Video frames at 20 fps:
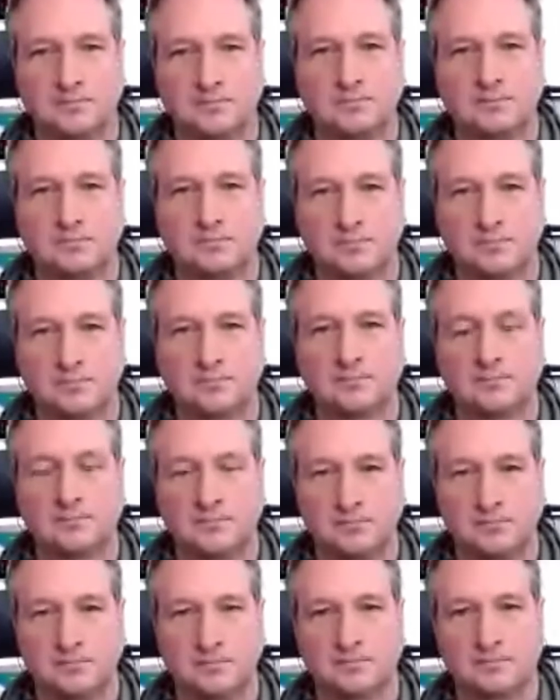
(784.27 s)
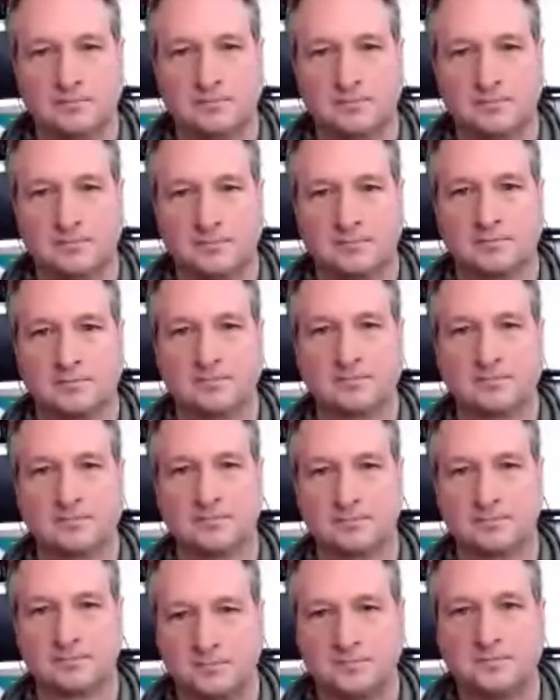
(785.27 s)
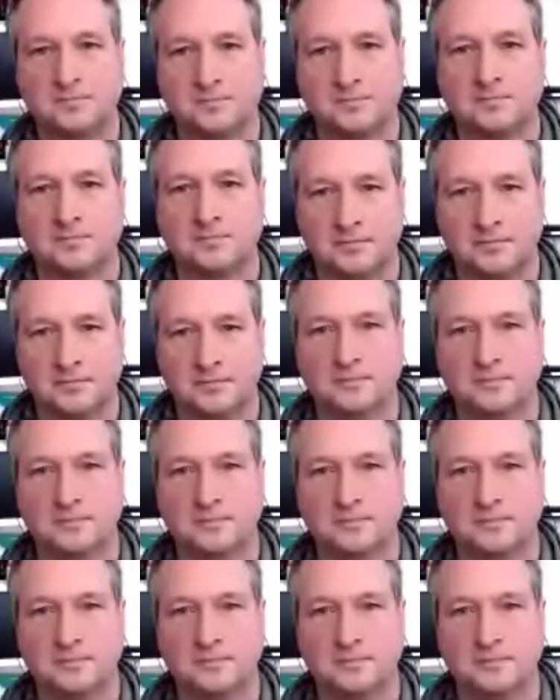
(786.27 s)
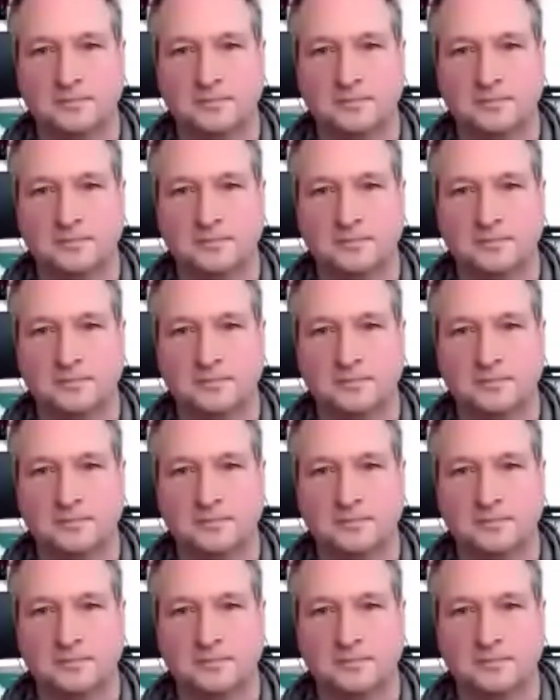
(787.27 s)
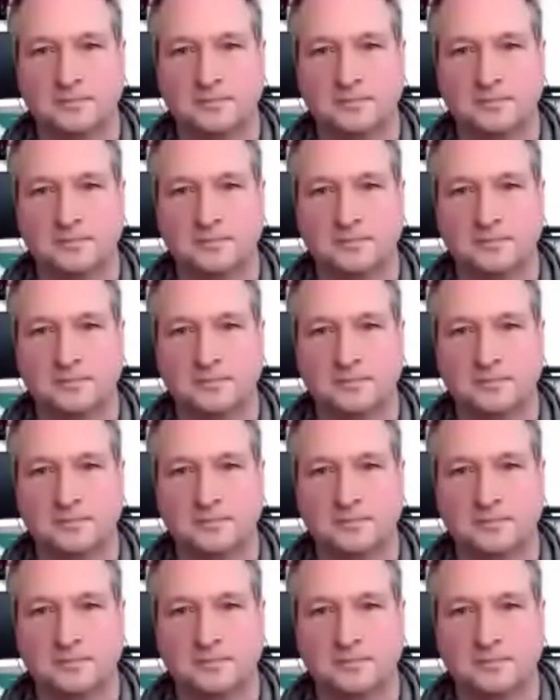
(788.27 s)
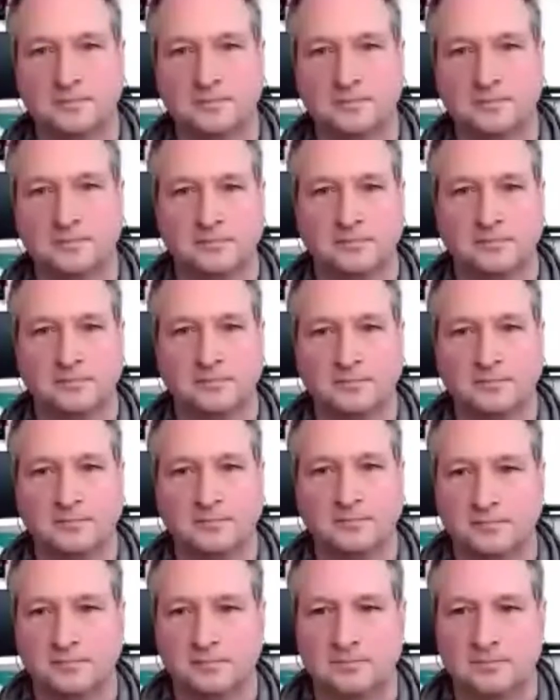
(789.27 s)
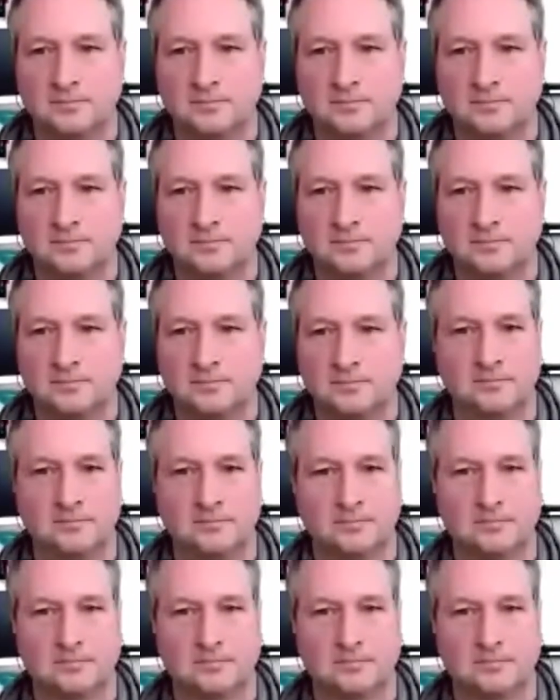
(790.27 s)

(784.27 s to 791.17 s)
This person isn't speaking.